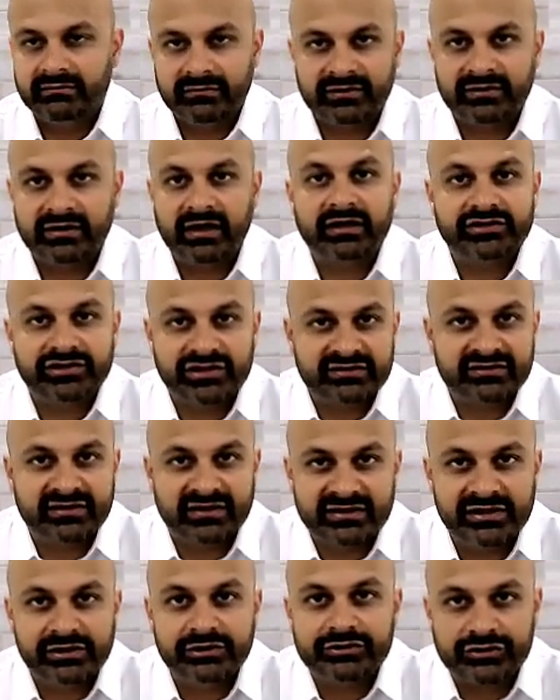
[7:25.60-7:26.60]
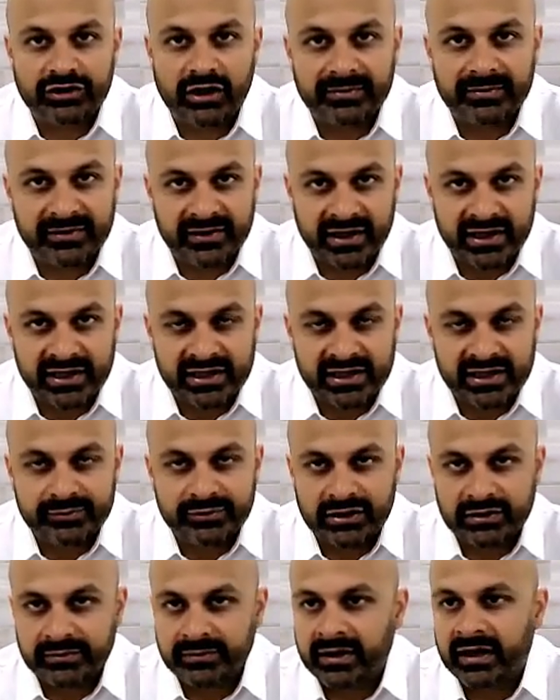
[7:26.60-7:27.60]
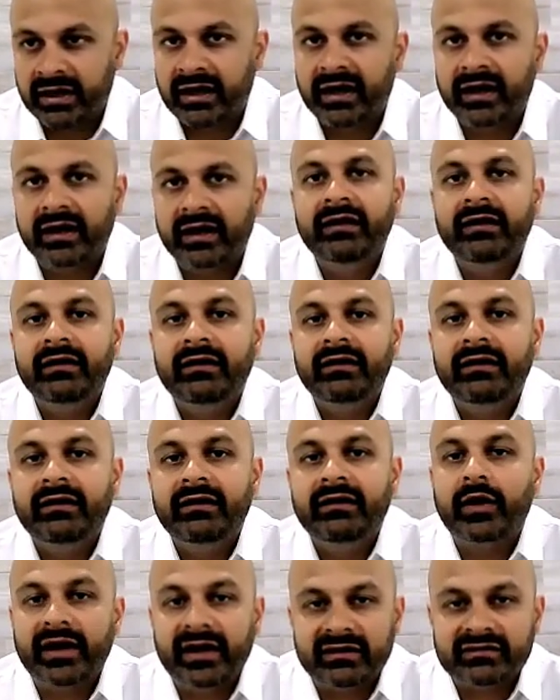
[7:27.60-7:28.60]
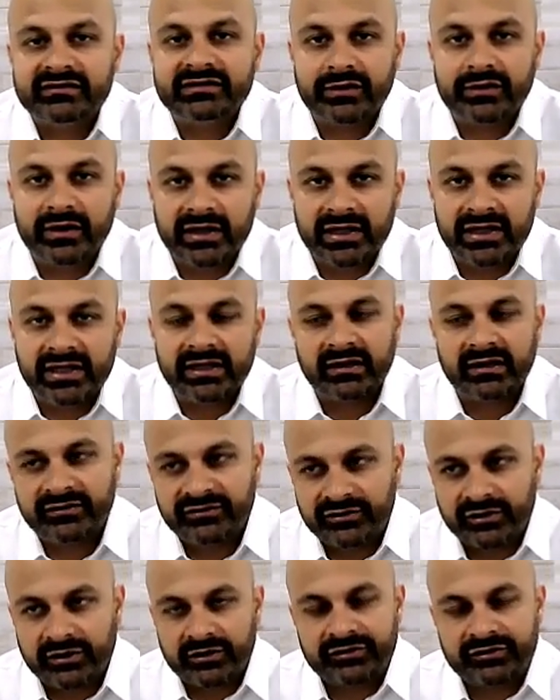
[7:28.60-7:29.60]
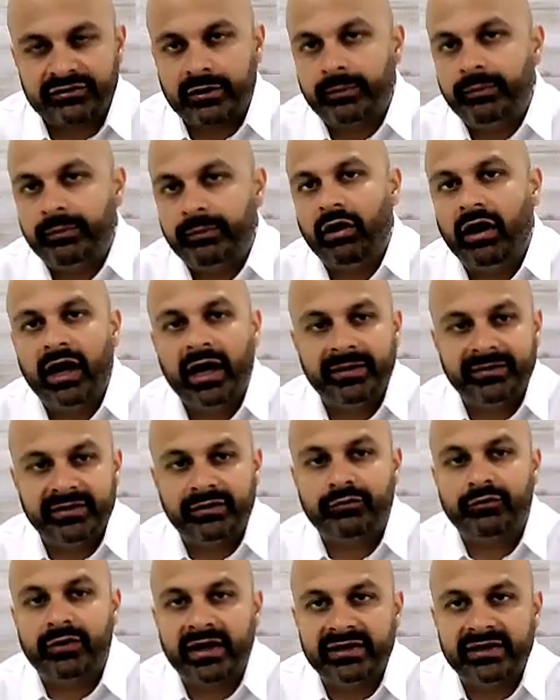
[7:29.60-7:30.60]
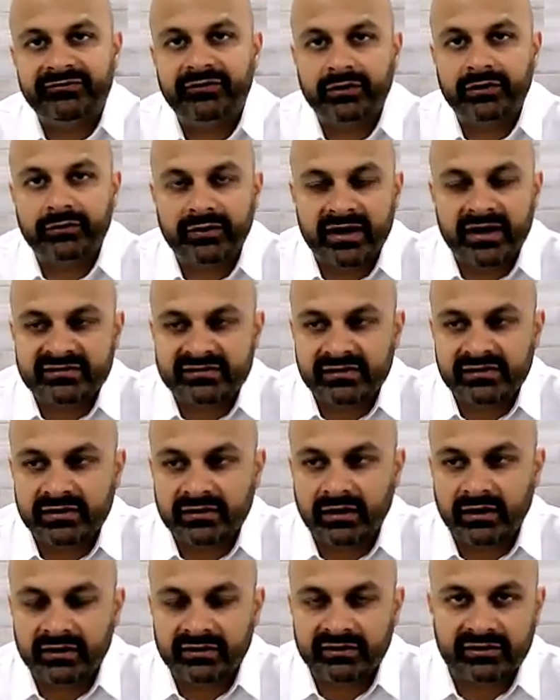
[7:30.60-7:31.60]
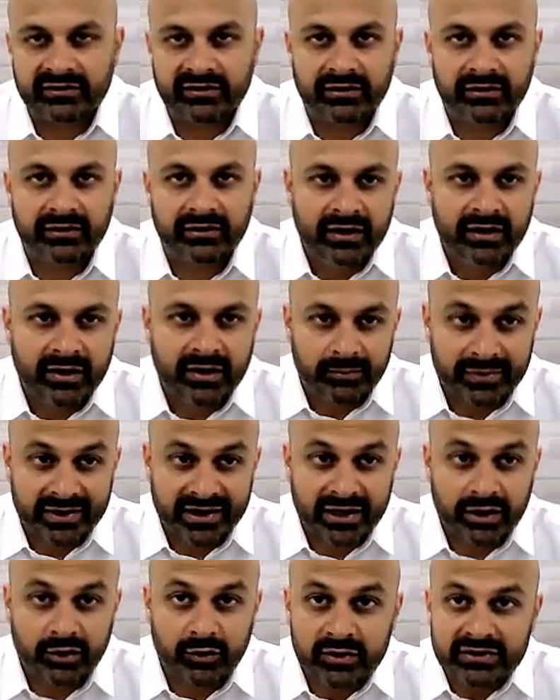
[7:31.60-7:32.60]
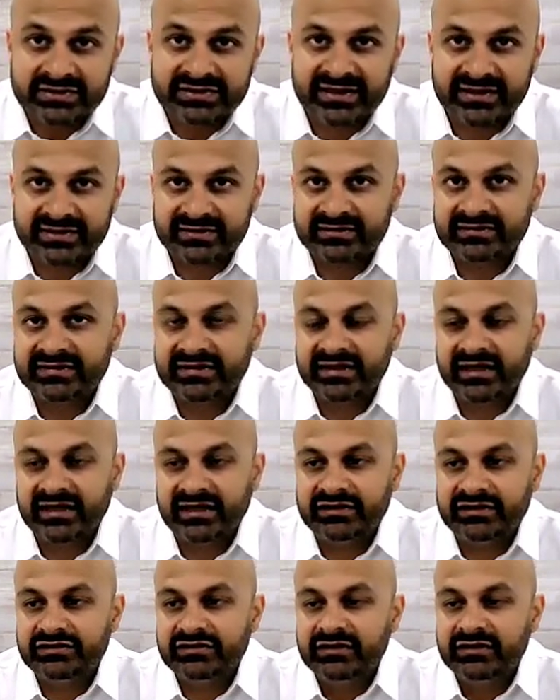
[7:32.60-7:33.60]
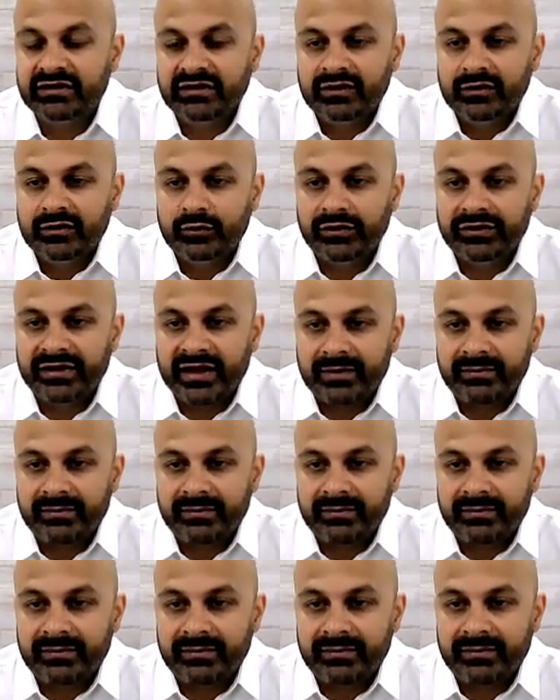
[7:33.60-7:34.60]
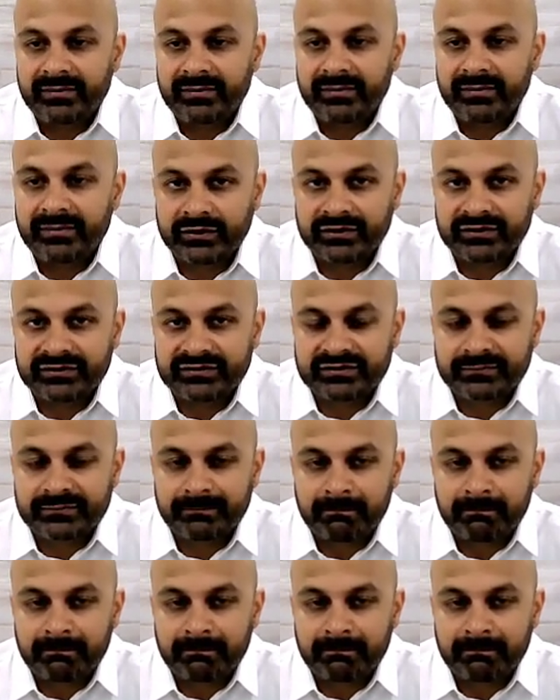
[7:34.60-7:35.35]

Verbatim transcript: it's not just a teardrop that I need to put in my eye. What else do I need? And so they're sort of primed and ready for the rest of the consult. But I always set the stage with that message first.